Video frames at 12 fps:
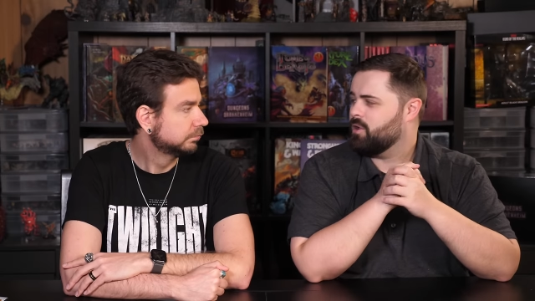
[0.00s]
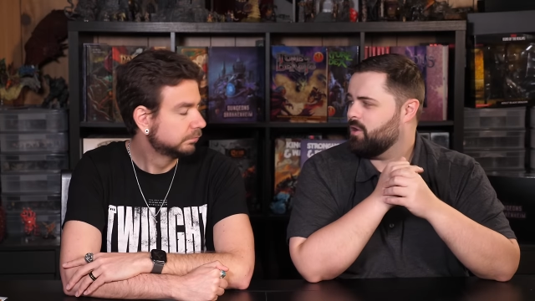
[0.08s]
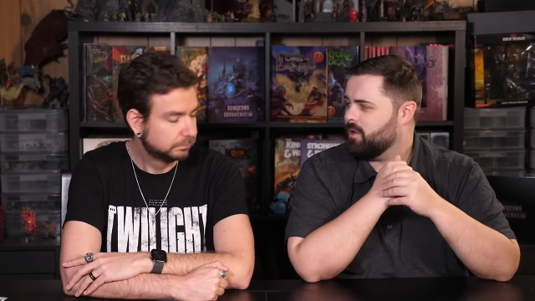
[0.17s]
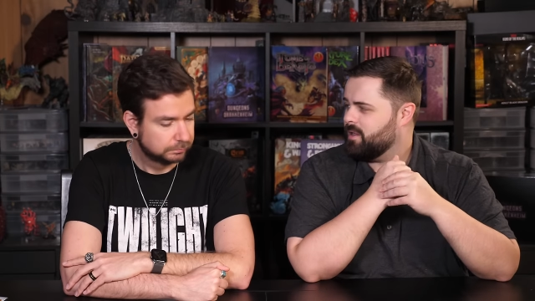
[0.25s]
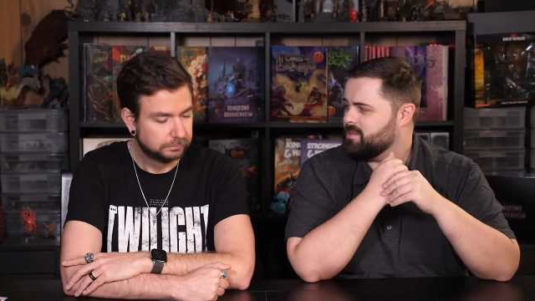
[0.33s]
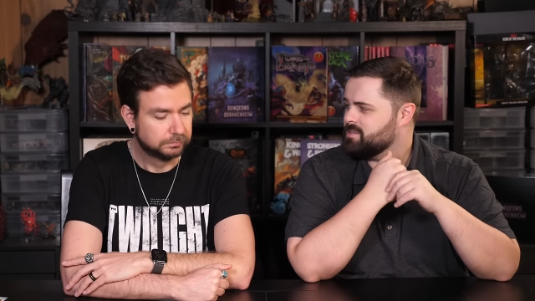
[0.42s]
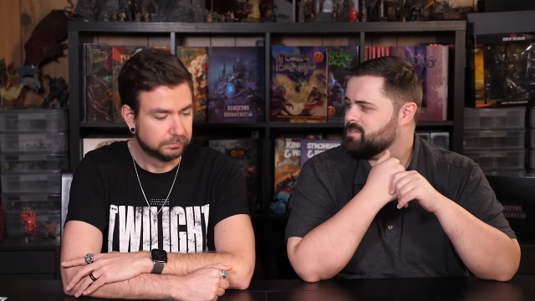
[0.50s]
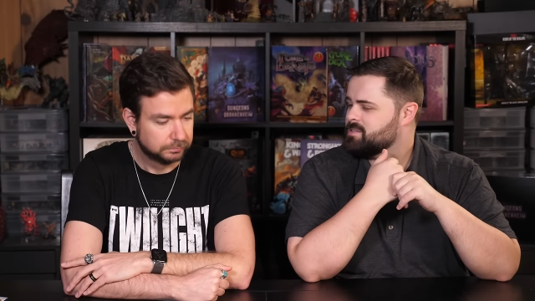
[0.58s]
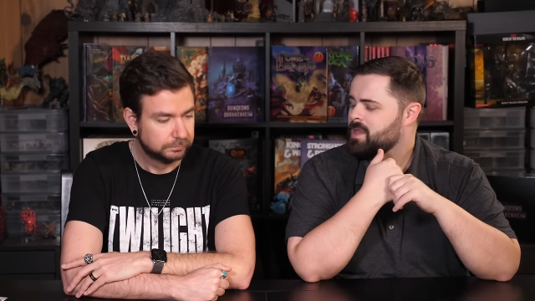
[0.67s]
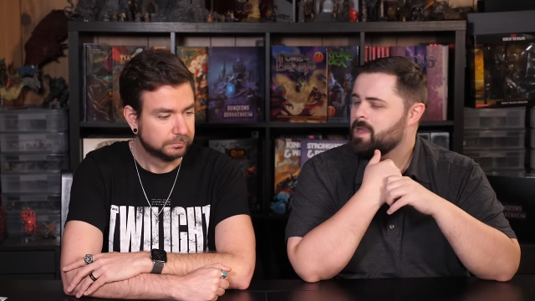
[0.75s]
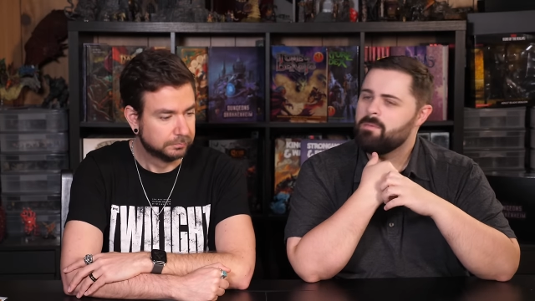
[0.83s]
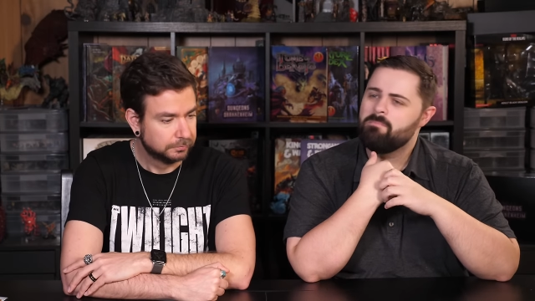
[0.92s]
Speaker 1: Guardians,
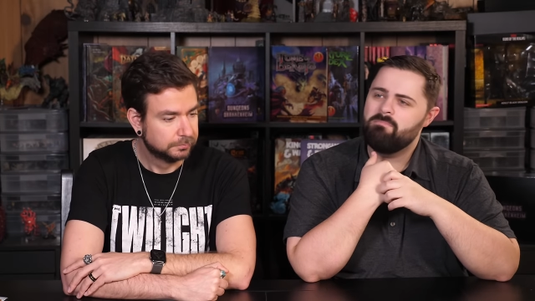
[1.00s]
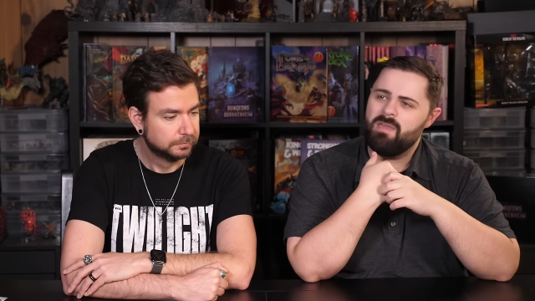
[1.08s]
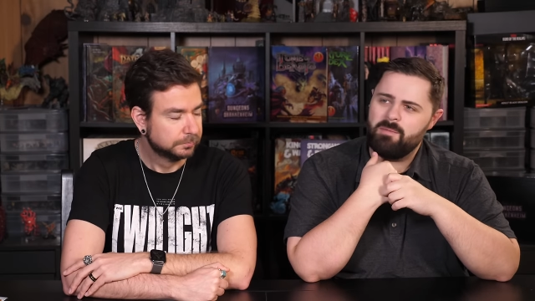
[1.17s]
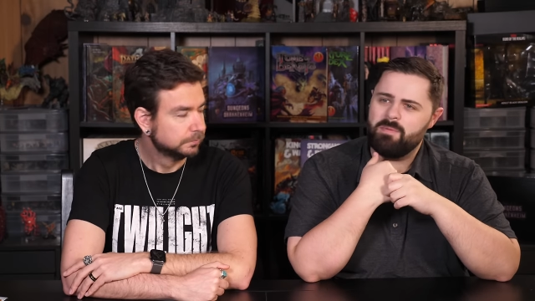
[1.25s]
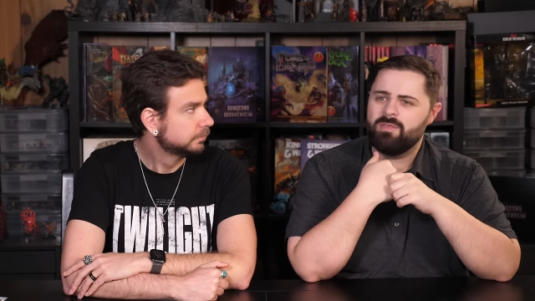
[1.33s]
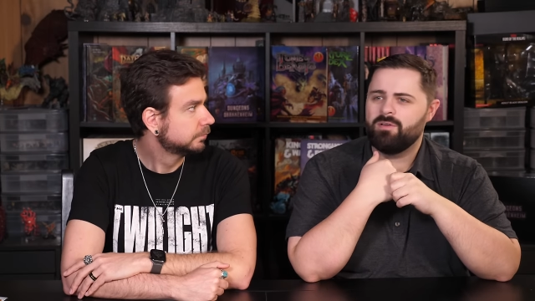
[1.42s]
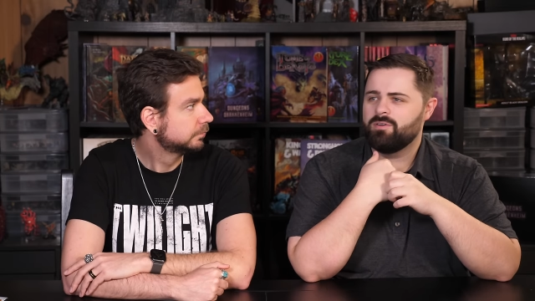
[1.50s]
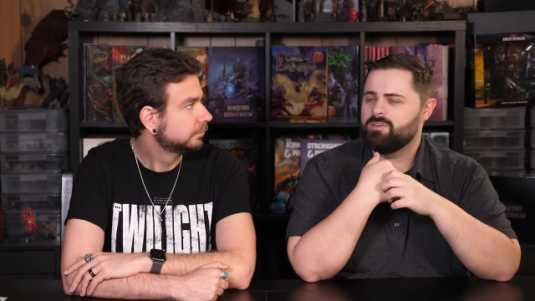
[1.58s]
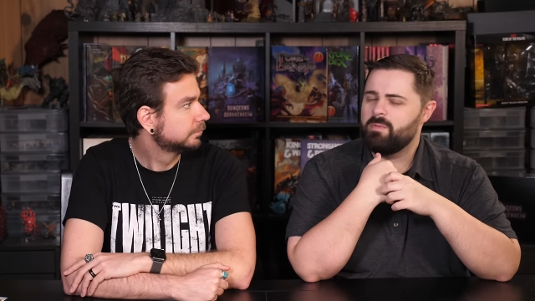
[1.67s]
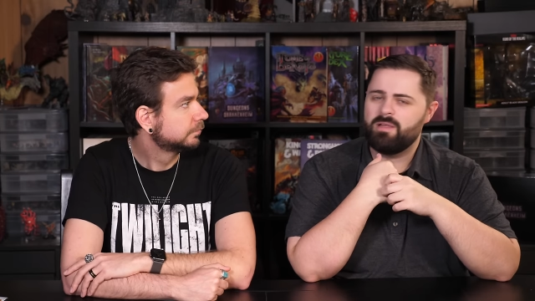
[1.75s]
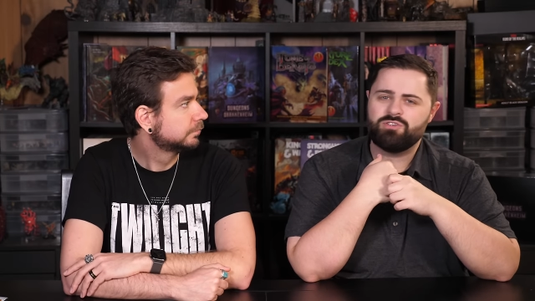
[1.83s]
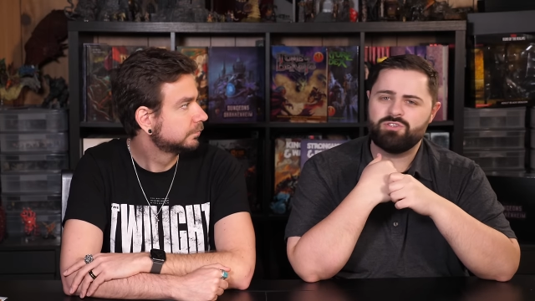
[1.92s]
maybe they're
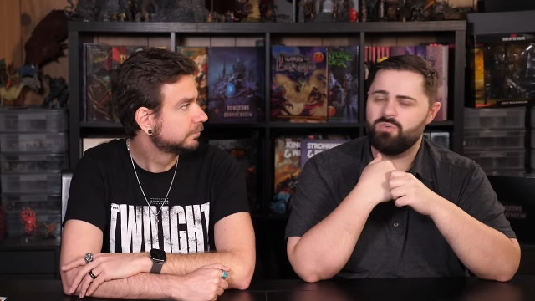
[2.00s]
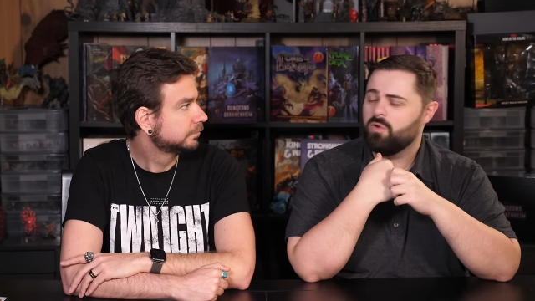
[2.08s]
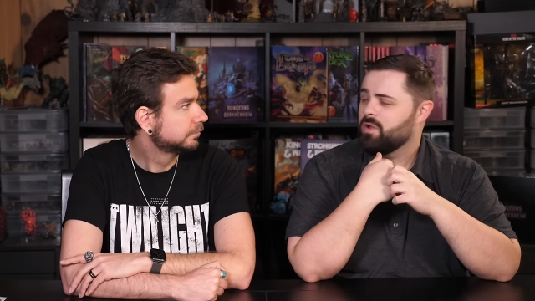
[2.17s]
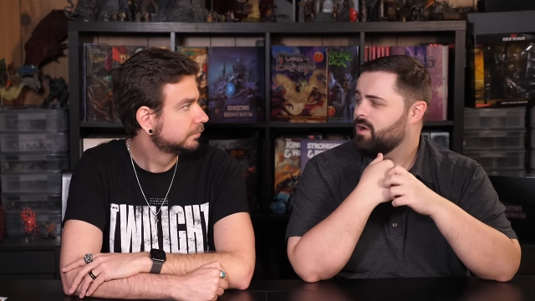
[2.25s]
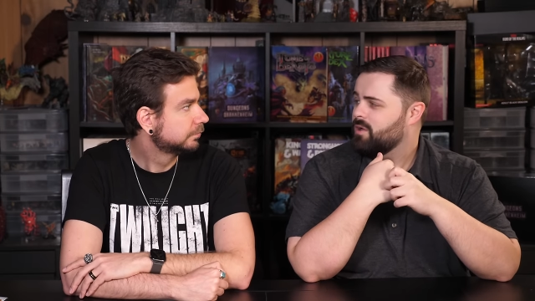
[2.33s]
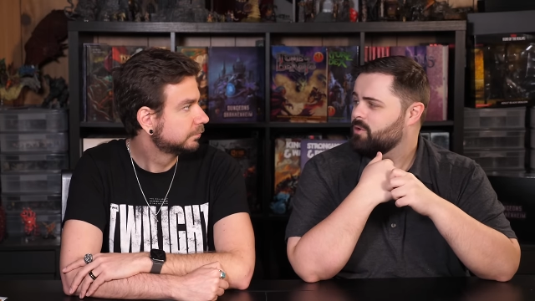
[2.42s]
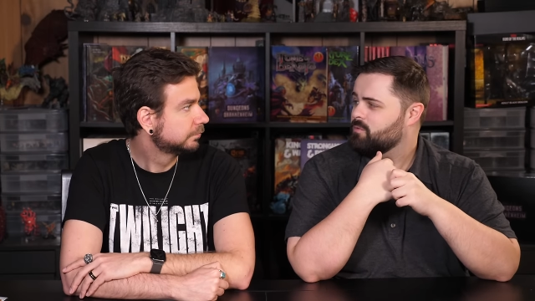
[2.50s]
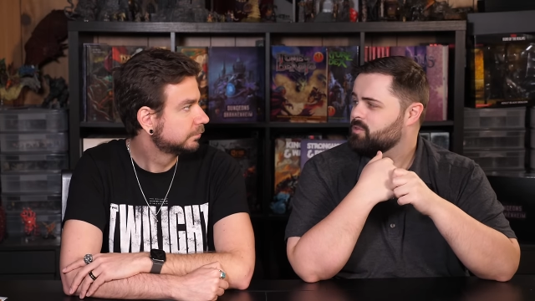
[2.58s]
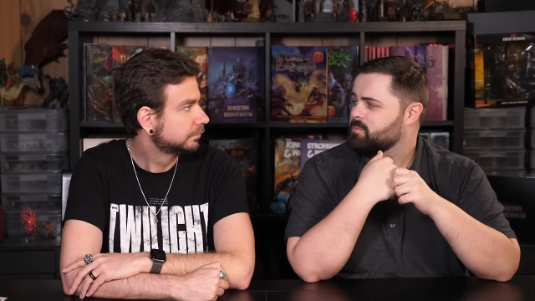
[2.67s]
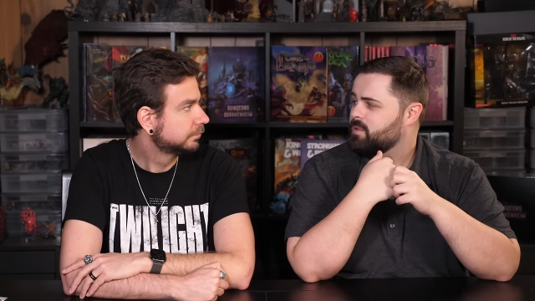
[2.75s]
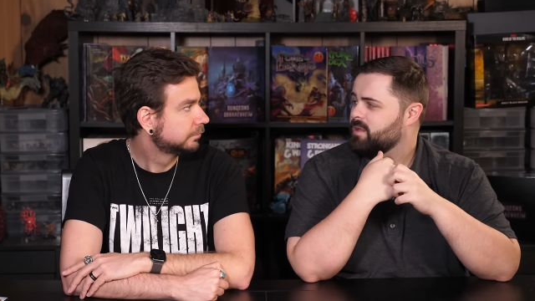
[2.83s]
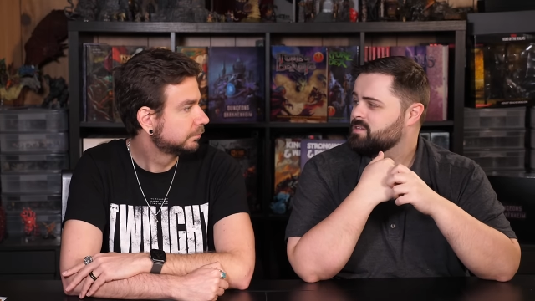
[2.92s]
dimension dooring all over the
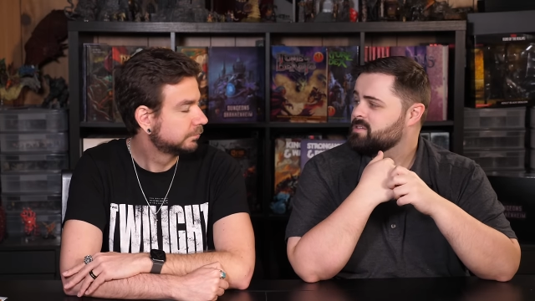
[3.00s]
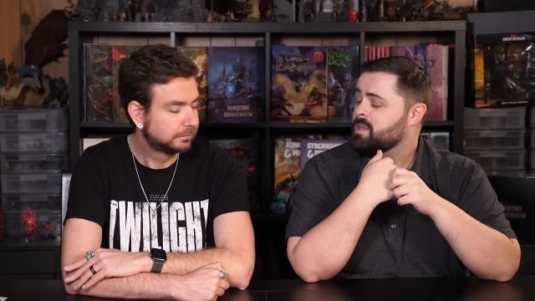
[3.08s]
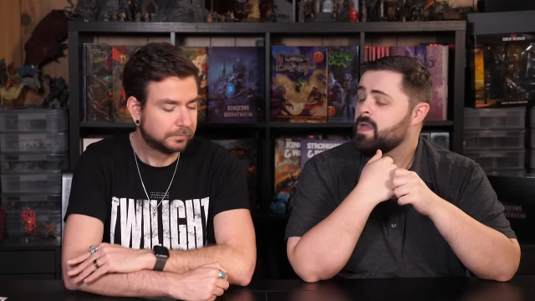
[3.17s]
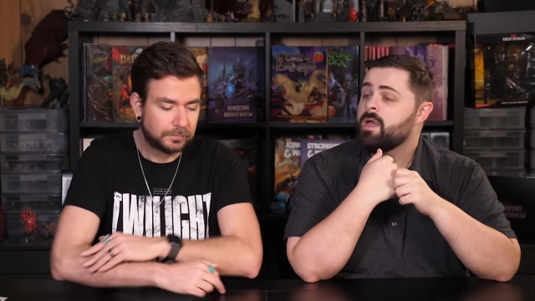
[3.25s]
place